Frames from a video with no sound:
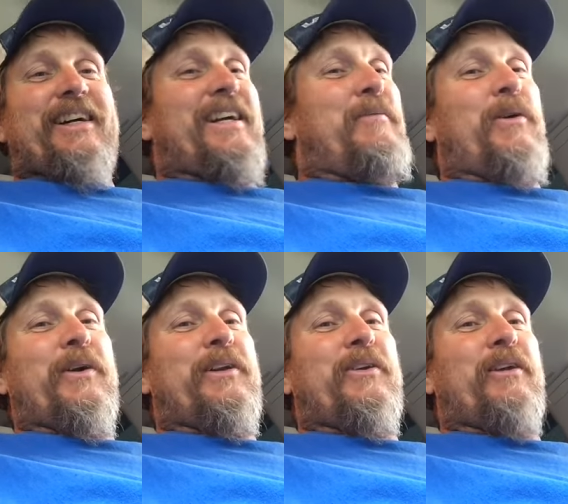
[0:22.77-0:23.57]
I'm
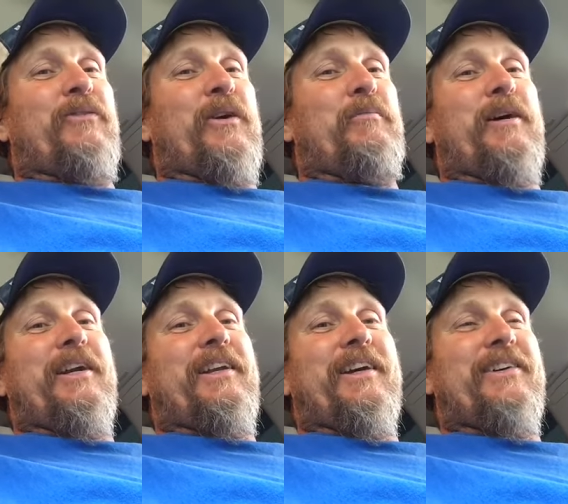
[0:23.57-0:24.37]
only doing it for a
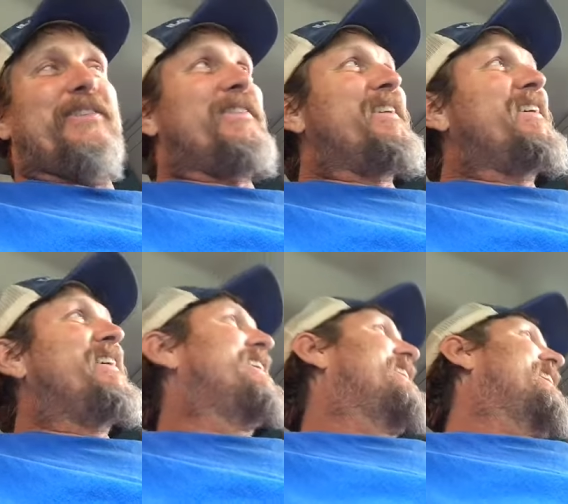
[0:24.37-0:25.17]
buddy though.
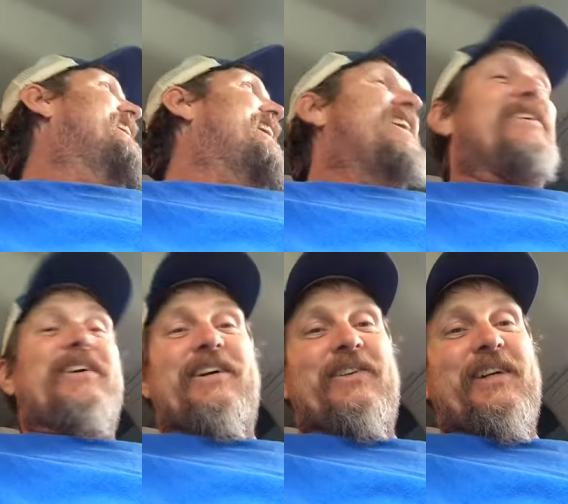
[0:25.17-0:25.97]
Ain't
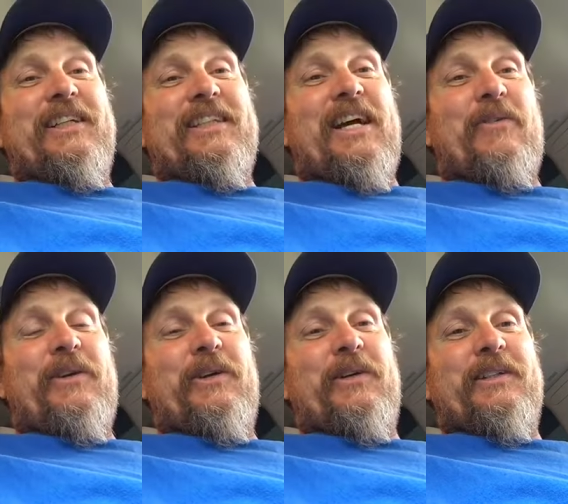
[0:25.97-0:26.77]
no other reason I
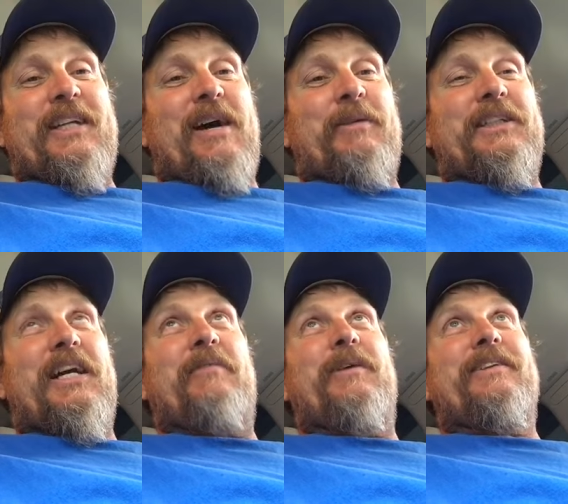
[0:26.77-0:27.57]
would do it, Tommy
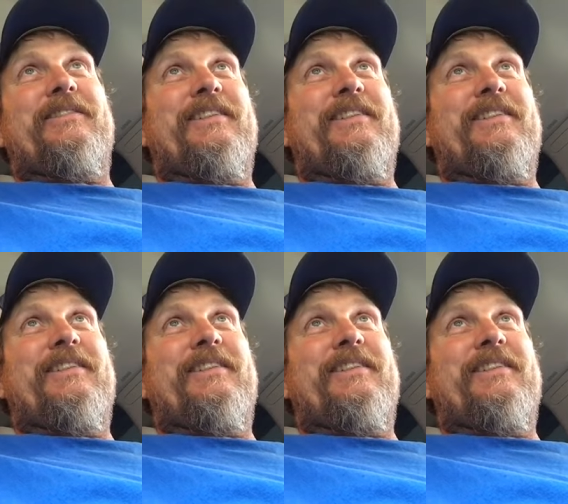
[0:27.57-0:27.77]
Chapman.